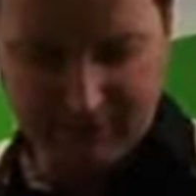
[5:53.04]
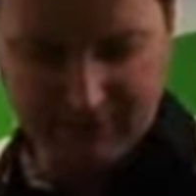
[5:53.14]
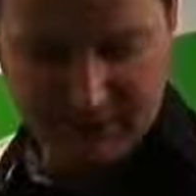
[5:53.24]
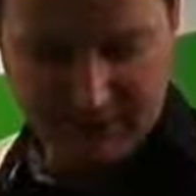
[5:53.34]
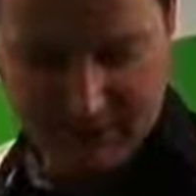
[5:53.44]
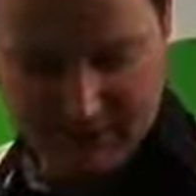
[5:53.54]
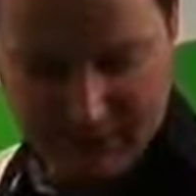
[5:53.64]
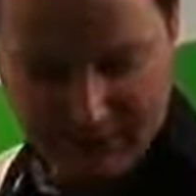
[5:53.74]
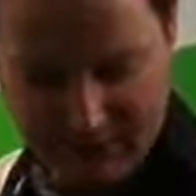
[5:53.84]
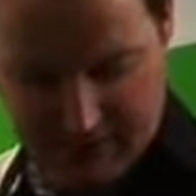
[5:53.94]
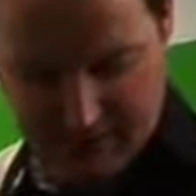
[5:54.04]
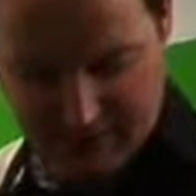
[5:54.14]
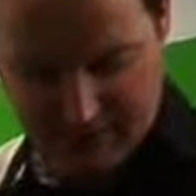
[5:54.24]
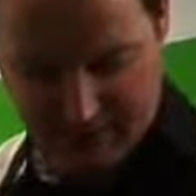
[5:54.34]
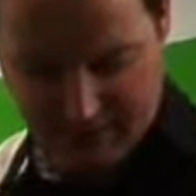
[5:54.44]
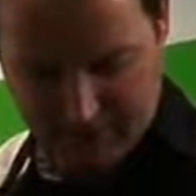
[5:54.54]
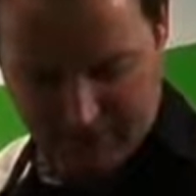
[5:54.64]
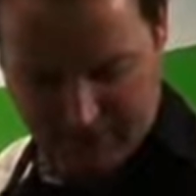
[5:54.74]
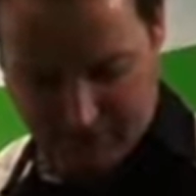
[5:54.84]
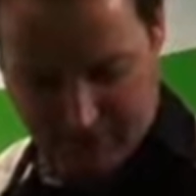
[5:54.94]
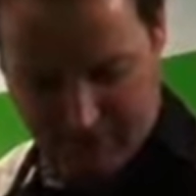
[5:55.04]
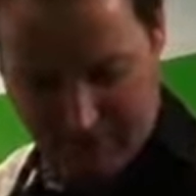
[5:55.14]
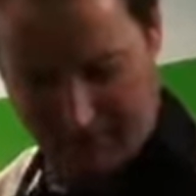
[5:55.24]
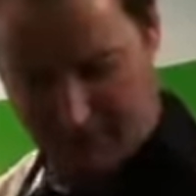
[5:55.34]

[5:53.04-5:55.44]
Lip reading: to the drive side, just pop that on